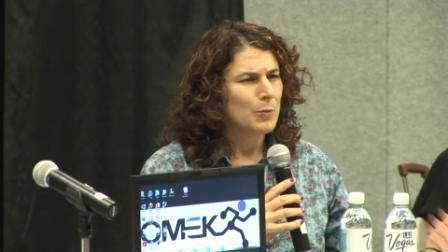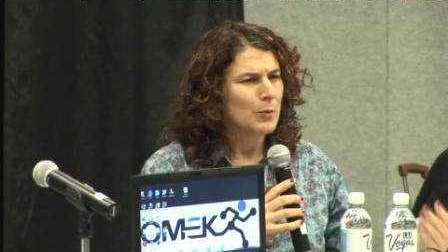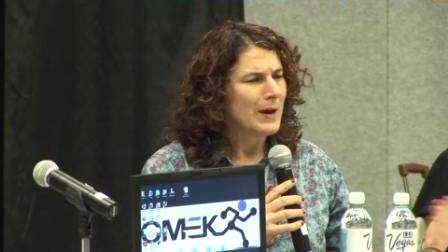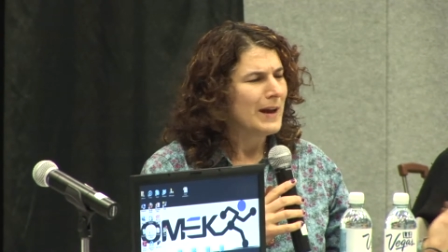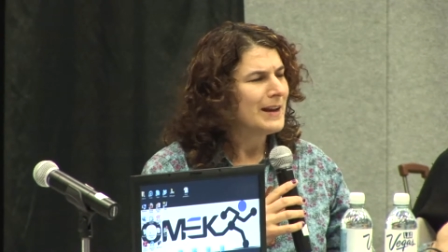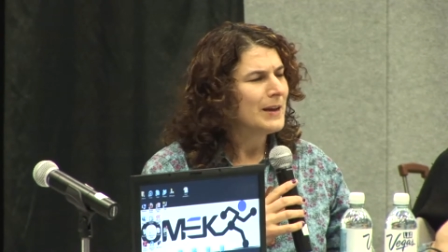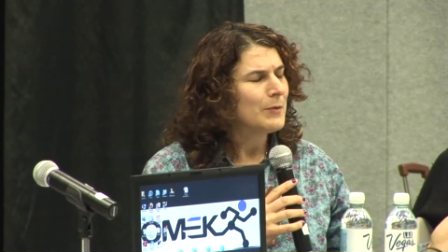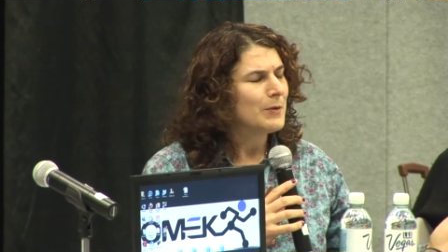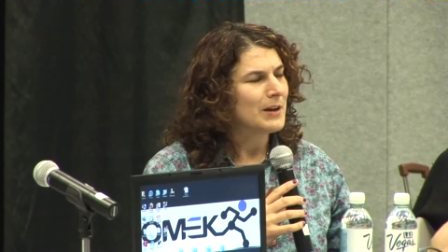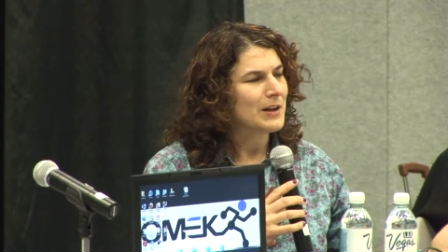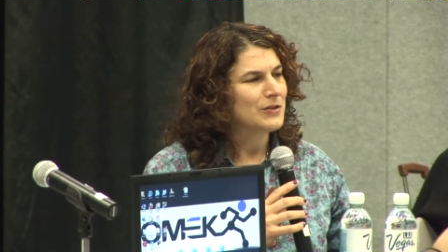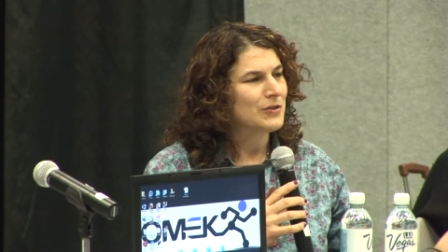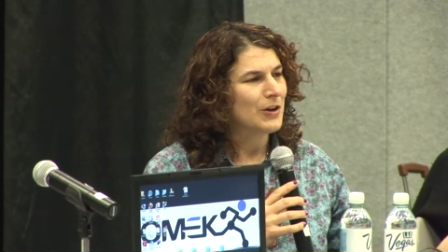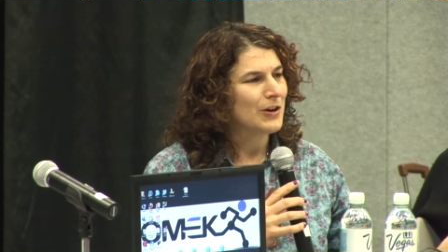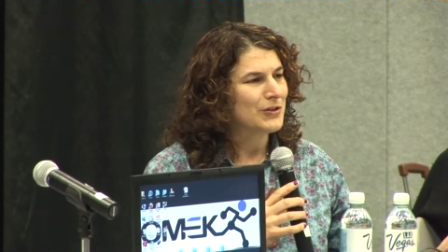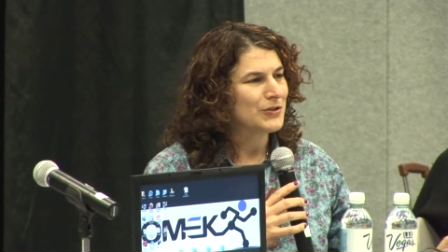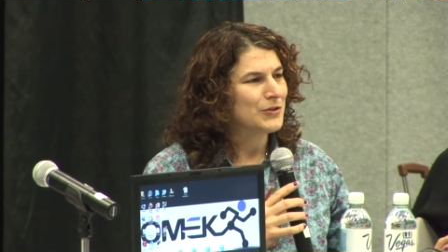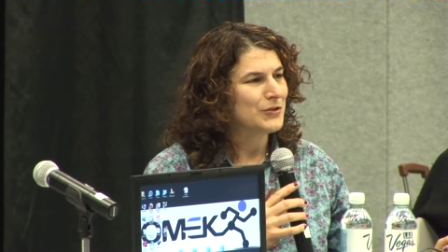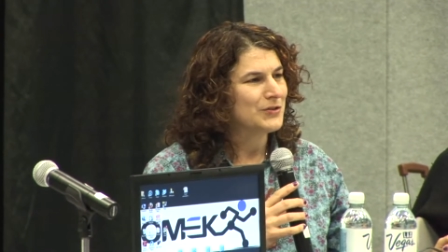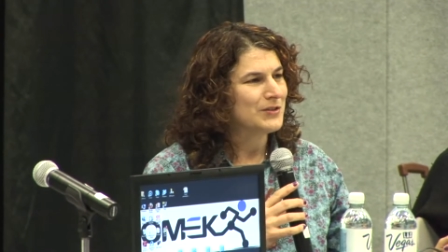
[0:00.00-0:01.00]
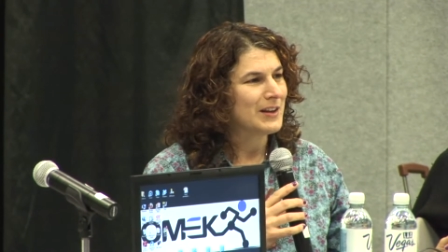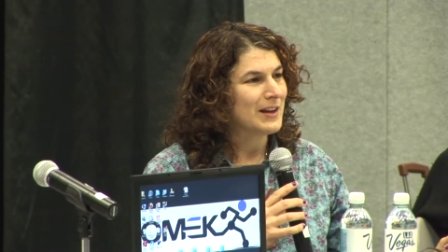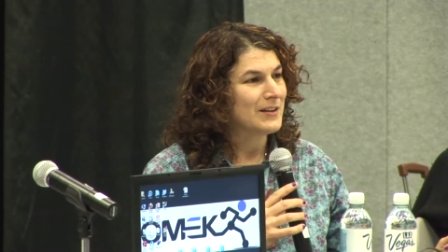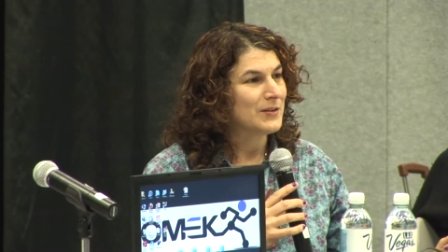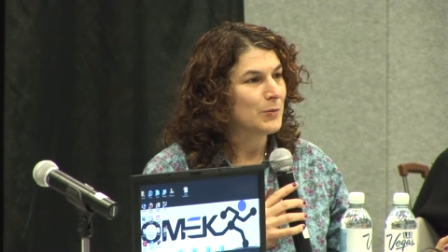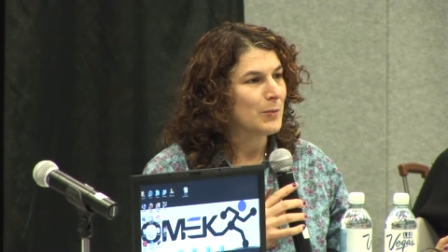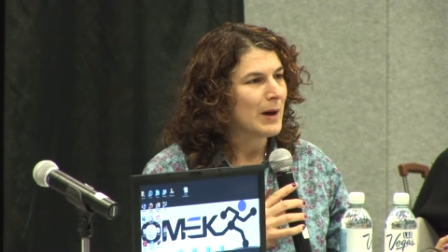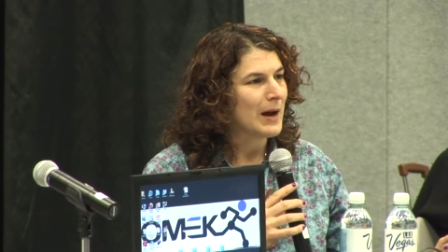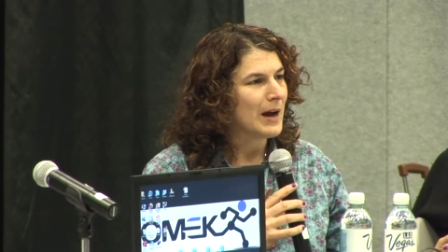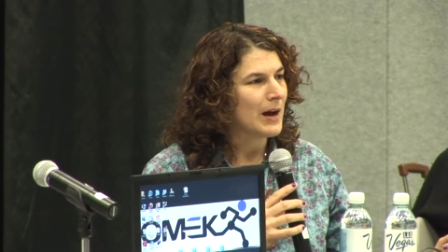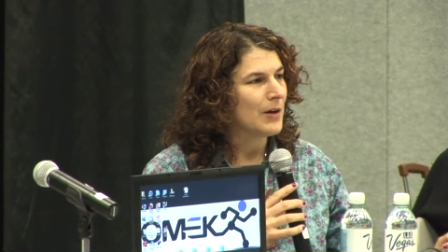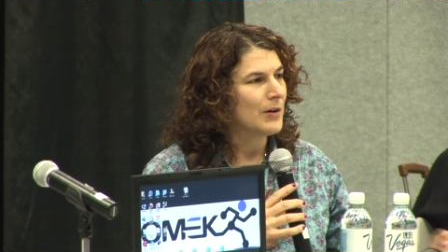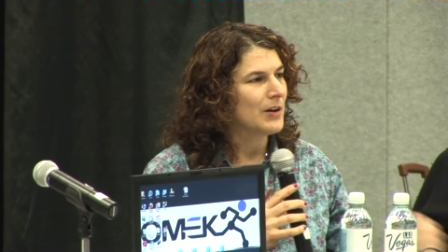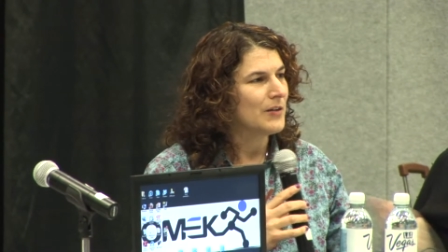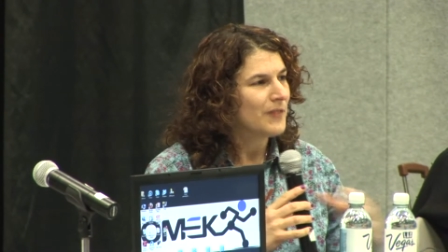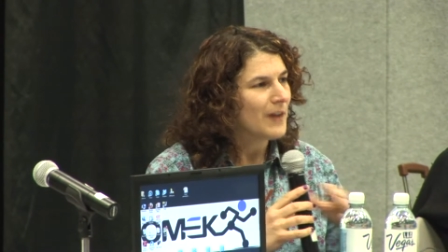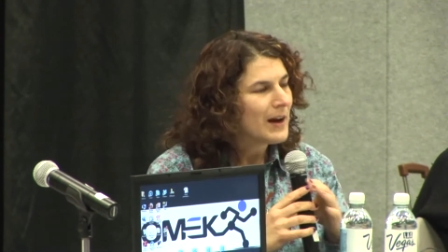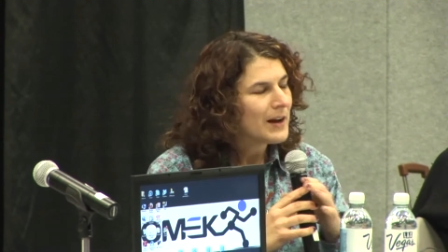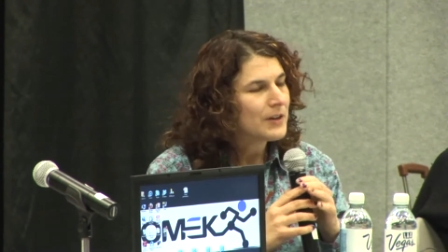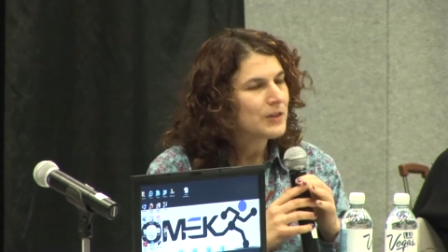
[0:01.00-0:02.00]
anyone I talk to says, wow,
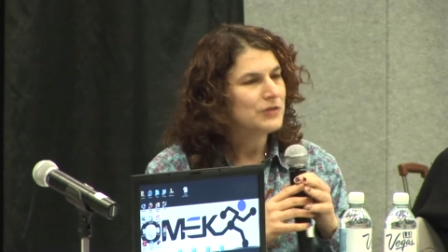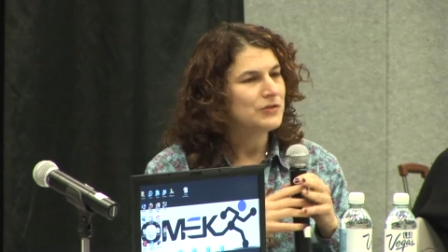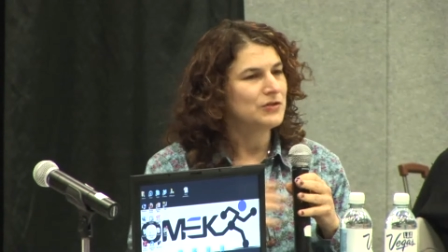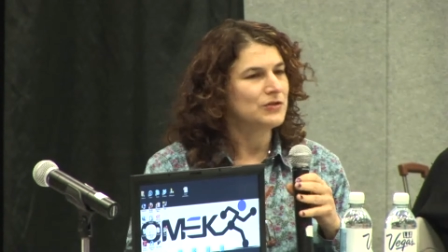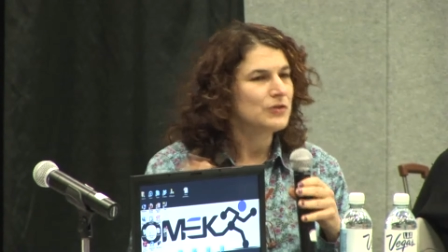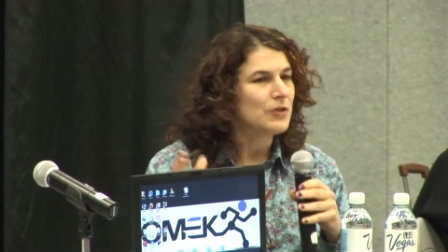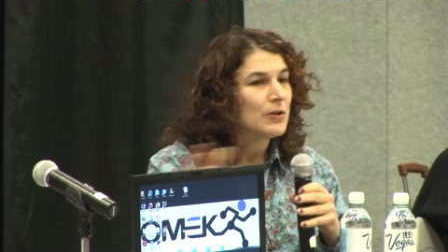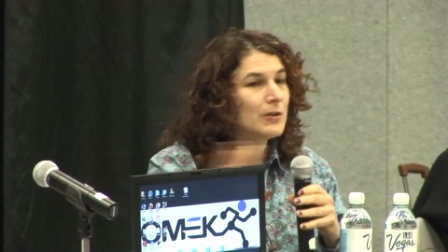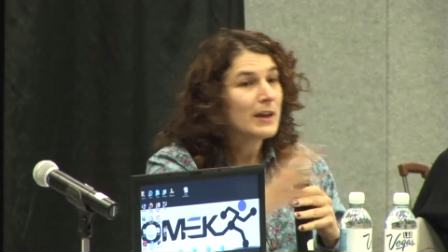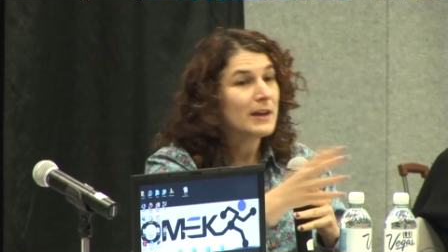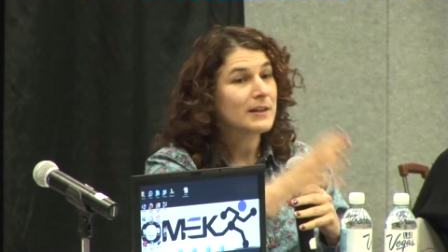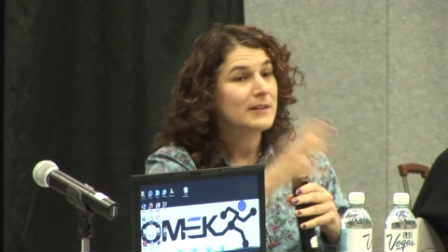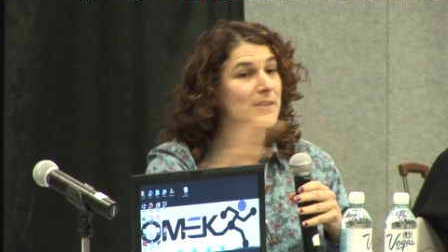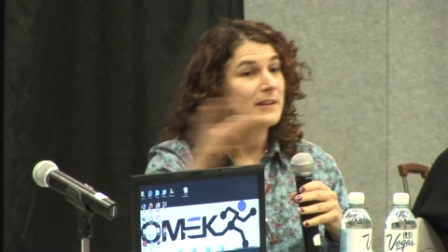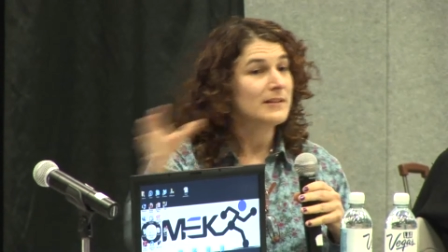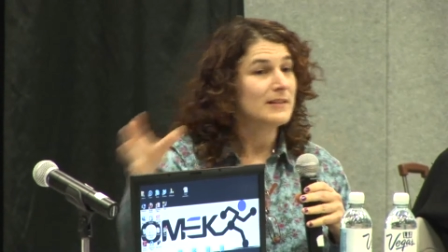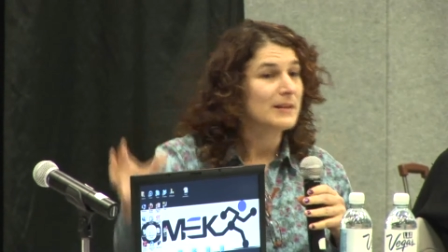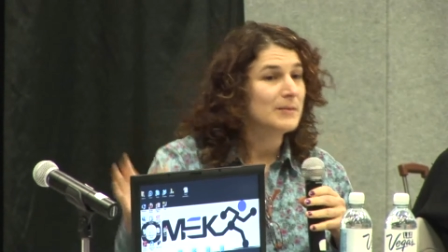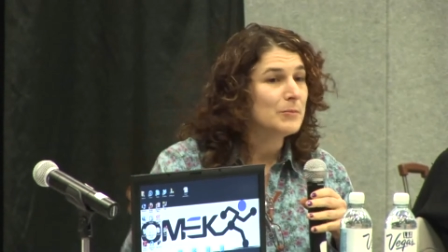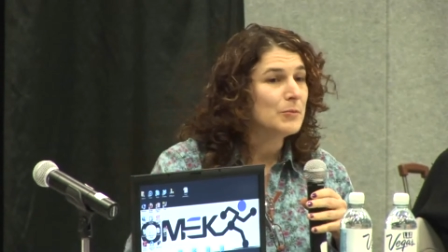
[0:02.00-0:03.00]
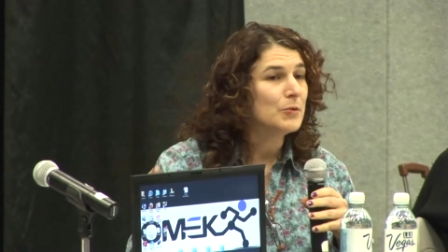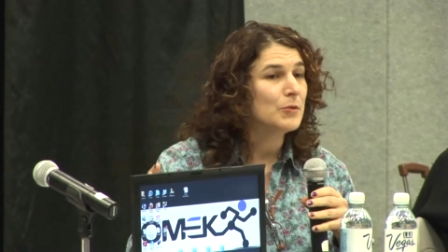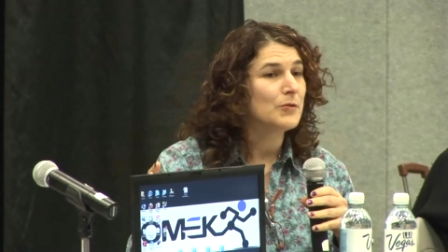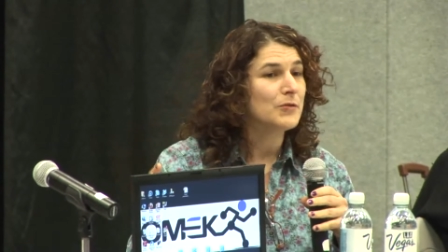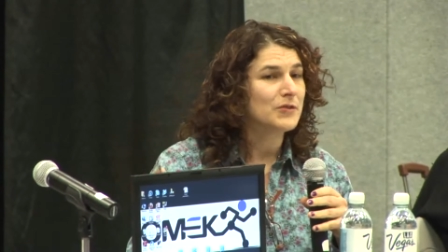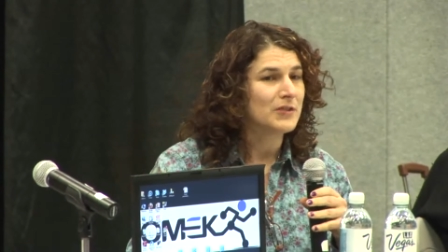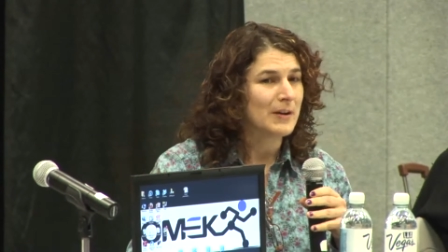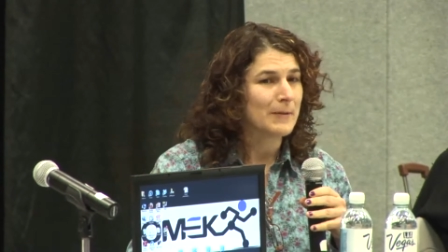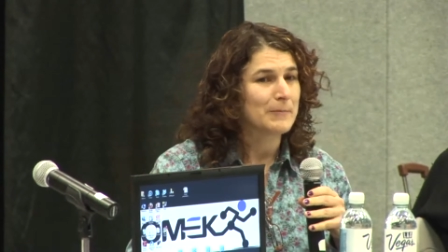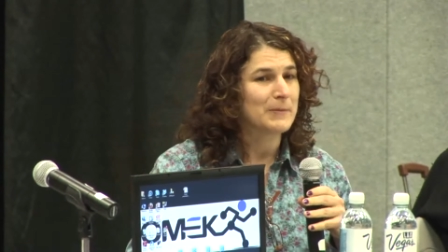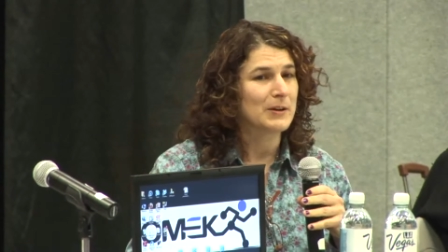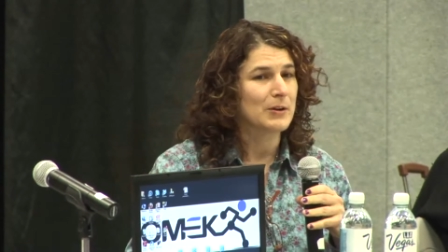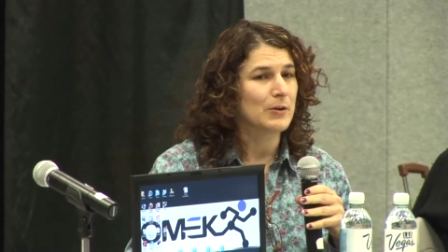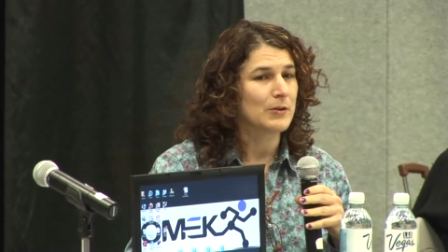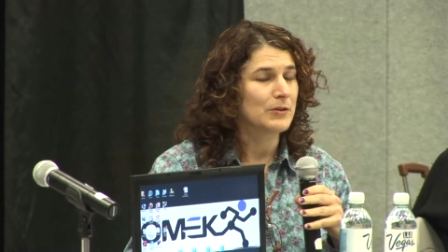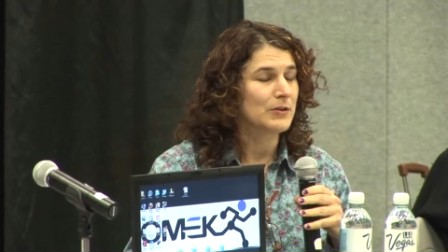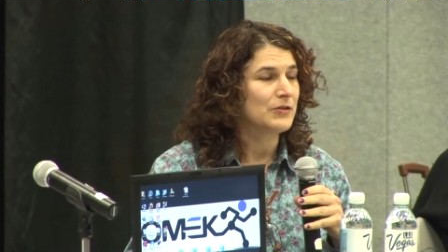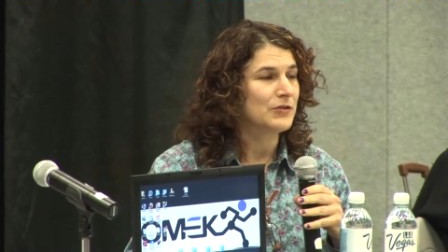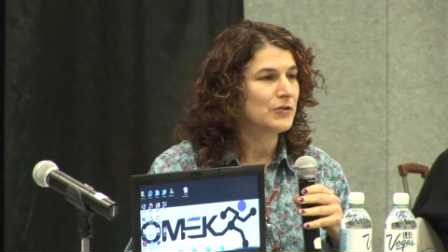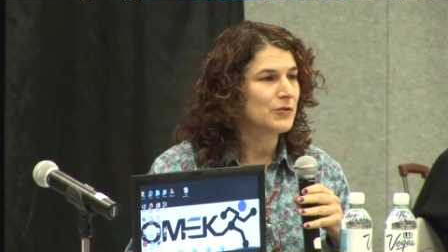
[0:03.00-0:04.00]
if I could just go like this and move something
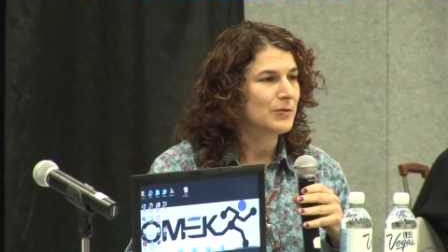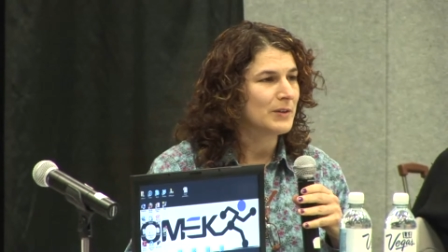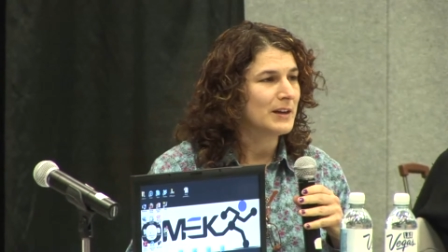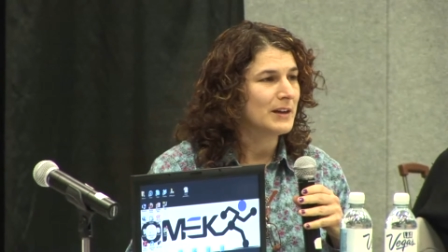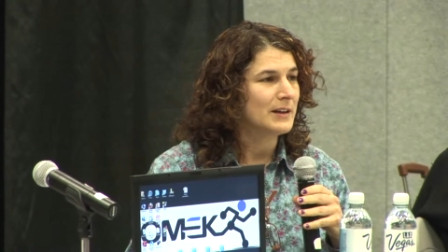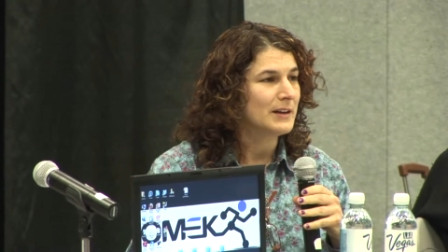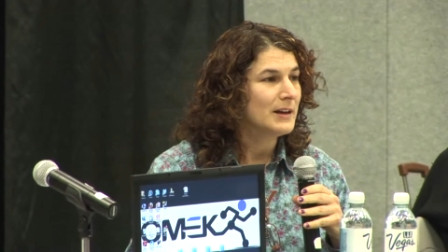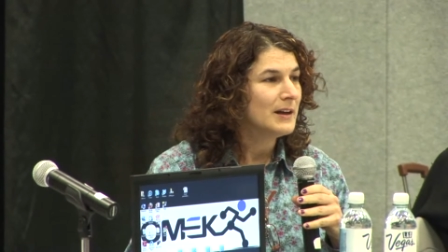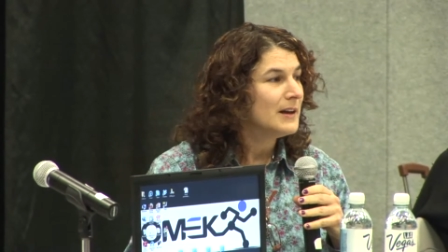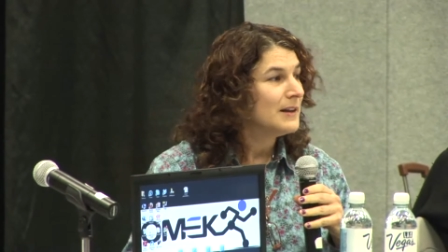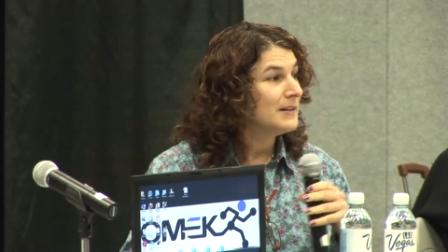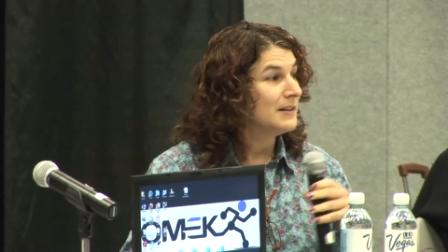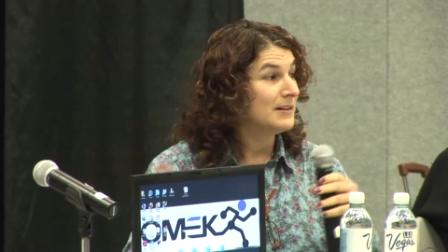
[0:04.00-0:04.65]
on the screen,